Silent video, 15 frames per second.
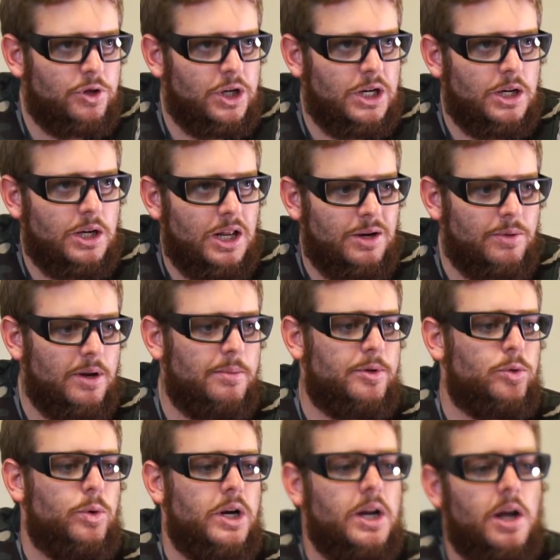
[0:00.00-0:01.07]
averaging anywhere
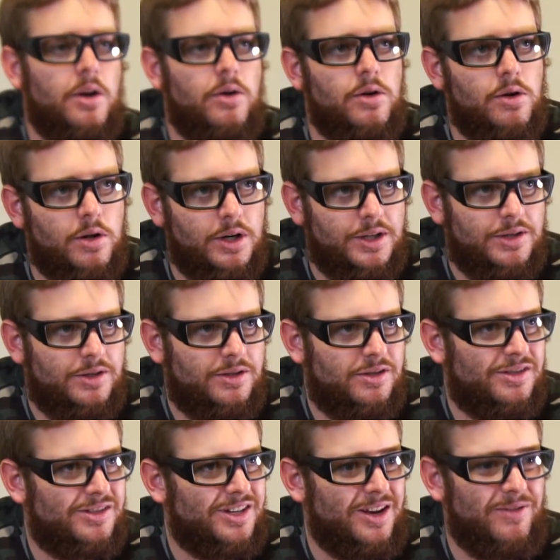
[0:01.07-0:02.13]
between
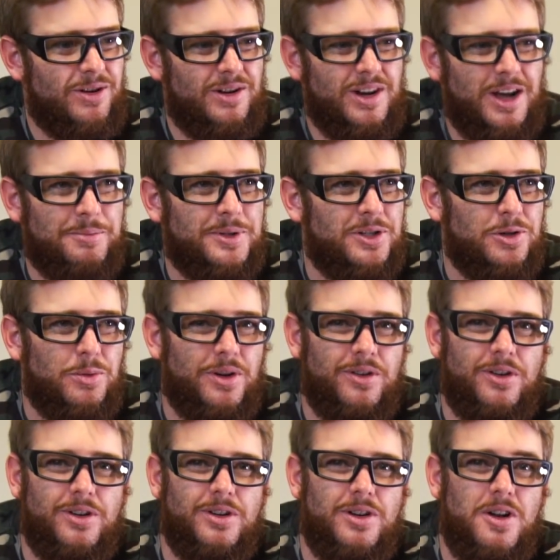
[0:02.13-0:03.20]
197 up to
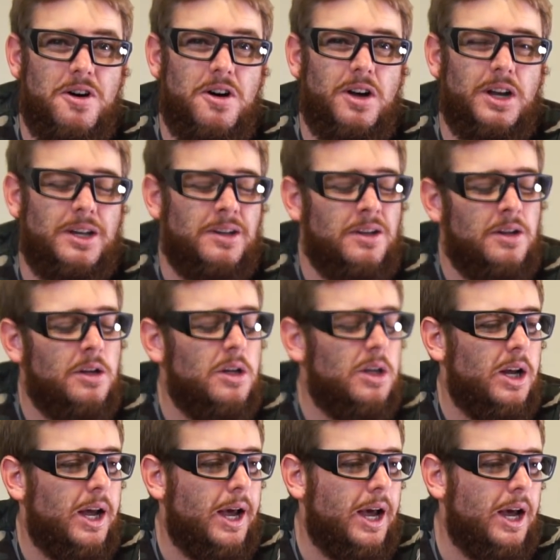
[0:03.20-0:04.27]
209.
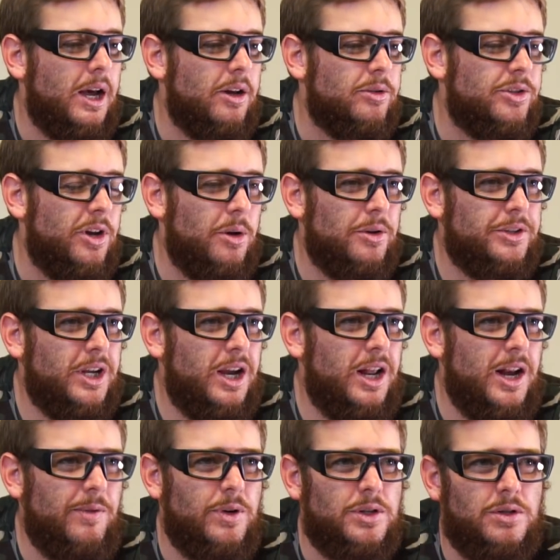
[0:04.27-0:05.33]
Uh, so I'll say
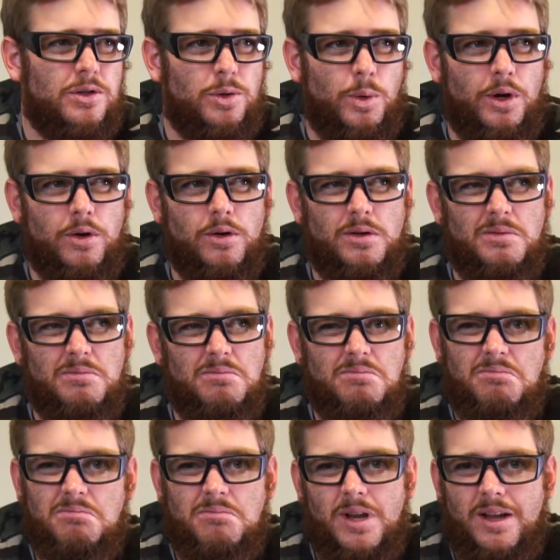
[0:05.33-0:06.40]
an average of 200
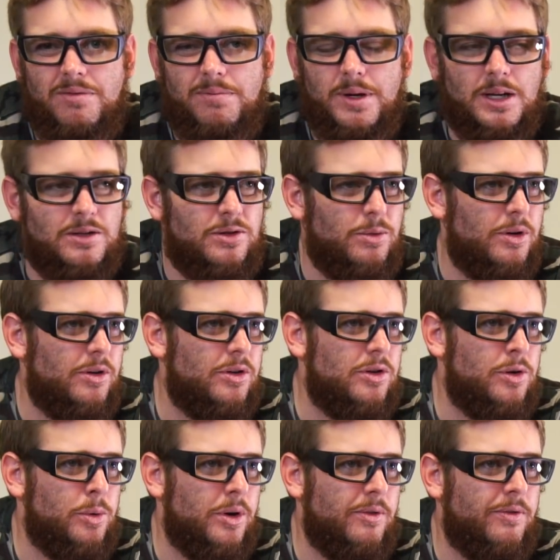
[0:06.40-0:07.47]
FPS, 200 to
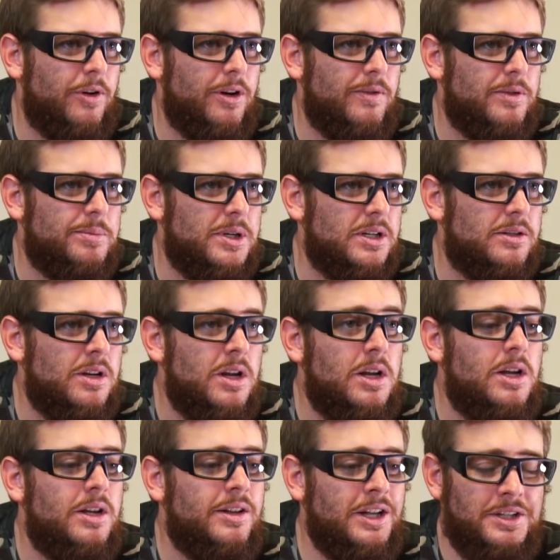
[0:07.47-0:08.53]
205 FPS.
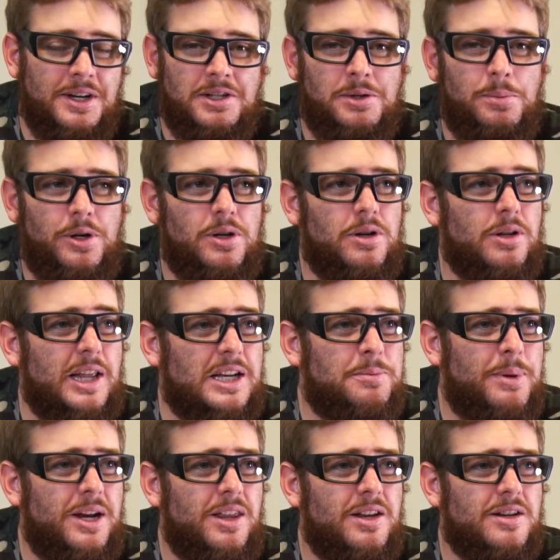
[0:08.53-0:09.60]
That's actually pretty good. That's
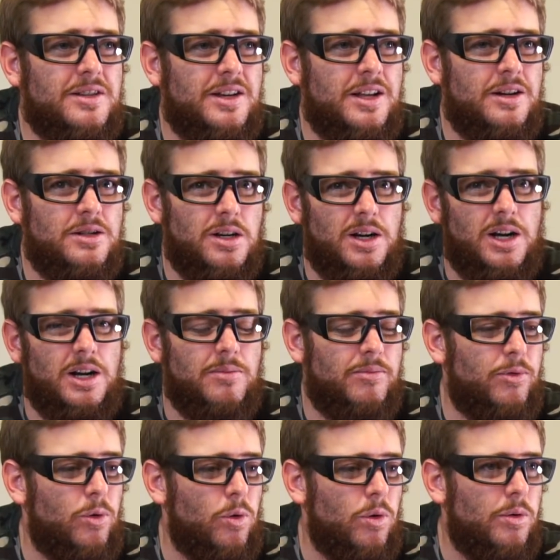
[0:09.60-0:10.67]
better than a standard Gen 8
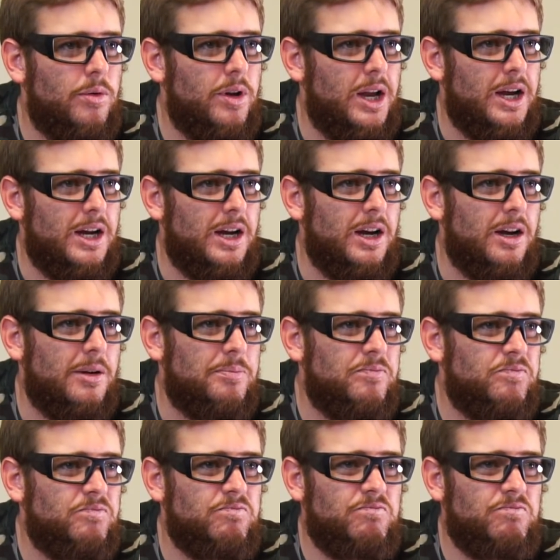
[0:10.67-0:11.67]
M4. Uh,